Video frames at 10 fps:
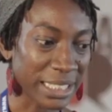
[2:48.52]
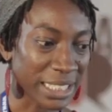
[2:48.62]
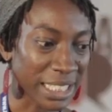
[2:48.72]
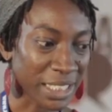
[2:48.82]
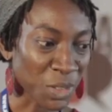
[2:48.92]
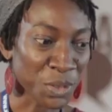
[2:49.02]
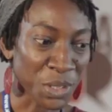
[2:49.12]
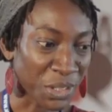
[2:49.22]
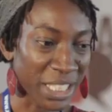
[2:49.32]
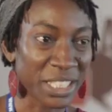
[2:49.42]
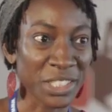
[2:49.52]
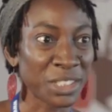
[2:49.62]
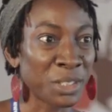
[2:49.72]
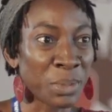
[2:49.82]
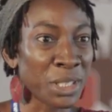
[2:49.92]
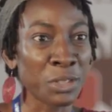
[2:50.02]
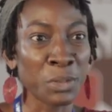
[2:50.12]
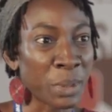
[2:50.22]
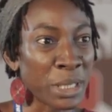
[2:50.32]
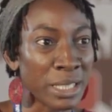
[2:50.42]
it's also great just to be a
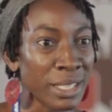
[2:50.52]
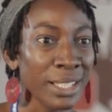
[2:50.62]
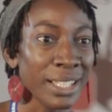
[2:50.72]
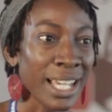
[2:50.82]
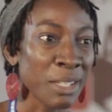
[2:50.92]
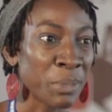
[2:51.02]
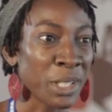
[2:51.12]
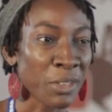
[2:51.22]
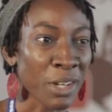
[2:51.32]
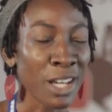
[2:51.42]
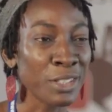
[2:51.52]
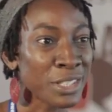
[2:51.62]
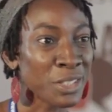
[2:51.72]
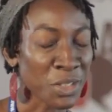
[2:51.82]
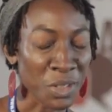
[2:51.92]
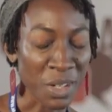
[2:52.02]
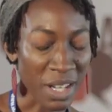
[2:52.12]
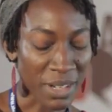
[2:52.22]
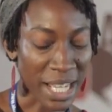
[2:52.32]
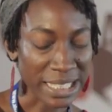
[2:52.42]
groupie and be around, you know,
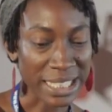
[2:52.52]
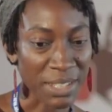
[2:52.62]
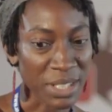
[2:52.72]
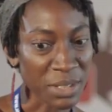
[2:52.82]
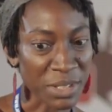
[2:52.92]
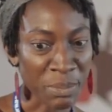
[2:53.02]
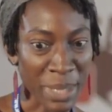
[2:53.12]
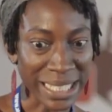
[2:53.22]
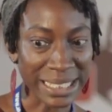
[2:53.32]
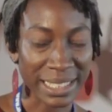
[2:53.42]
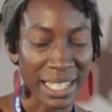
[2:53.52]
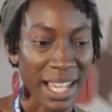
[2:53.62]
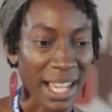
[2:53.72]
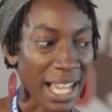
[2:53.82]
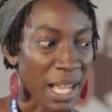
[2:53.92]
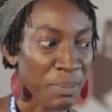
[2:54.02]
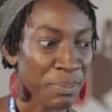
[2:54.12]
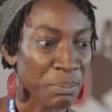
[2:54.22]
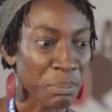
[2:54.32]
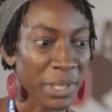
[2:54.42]
writers I really respect.
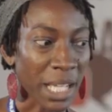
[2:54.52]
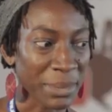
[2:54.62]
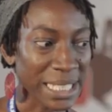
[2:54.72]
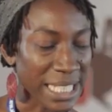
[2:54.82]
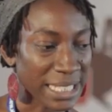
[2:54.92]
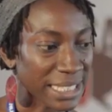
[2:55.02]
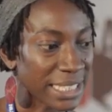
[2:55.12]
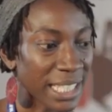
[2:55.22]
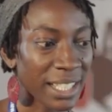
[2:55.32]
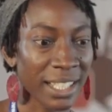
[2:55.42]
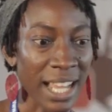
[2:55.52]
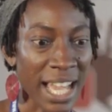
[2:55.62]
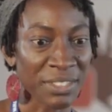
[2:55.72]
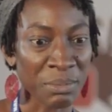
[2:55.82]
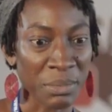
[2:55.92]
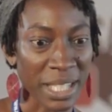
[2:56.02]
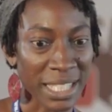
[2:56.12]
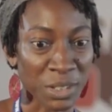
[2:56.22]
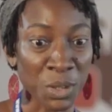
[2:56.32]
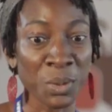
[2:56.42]
Coming here this year, I've
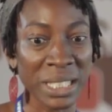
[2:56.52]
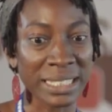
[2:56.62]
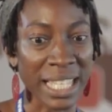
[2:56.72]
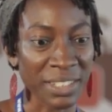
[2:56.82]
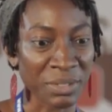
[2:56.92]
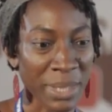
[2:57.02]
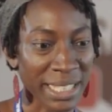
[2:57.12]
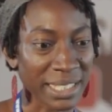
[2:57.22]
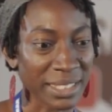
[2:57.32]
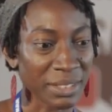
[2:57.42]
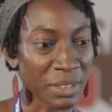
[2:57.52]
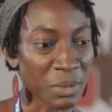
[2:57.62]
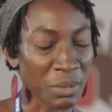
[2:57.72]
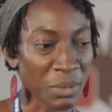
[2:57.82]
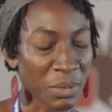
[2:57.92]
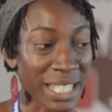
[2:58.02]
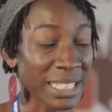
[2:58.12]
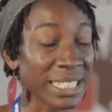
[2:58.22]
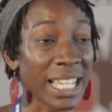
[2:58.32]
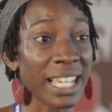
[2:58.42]
met
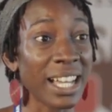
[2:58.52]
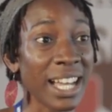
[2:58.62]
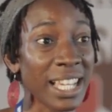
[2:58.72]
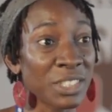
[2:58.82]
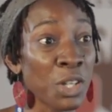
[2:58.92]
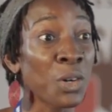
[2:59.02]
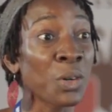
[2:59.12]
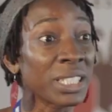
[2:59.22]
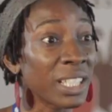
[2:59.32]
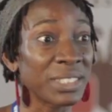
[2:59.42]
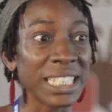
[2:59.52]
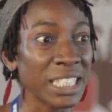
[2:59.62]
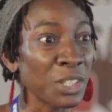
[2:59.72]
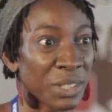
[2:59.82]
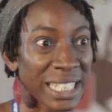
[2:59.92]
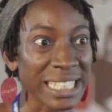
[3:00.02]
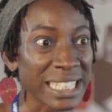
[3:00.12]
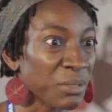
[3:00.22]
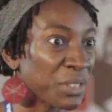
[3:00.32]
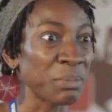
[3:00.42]
writers I know and love dearly
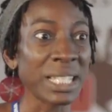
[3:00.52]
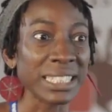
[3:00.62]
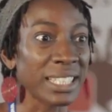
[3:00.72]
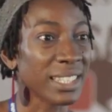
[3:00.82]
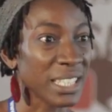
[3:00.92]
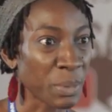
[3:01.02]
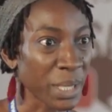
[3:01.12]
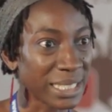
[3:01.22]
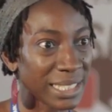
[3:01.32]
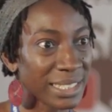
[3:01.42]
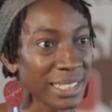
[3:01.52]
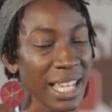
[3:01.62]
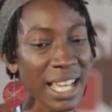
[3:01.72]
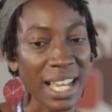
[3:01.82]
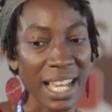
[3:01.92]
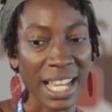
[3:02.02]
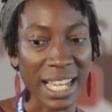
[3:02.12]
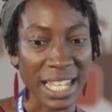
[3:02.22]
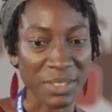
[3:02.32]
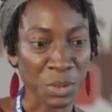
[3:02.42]
already, and we've met in other spaces.
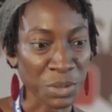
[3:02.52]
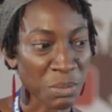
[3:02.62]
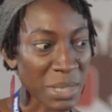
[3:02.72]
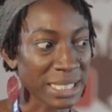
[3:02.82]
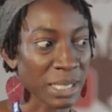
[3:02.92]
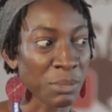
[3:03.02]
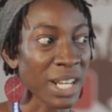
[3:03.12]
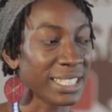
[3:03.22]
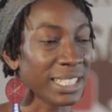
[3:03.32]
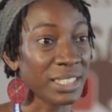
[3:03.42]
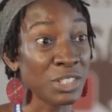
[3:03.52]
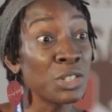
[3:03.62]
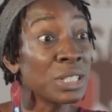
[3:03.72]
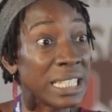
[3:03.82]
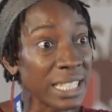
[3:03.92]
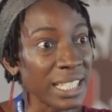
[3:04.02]
And I've also met some writers newly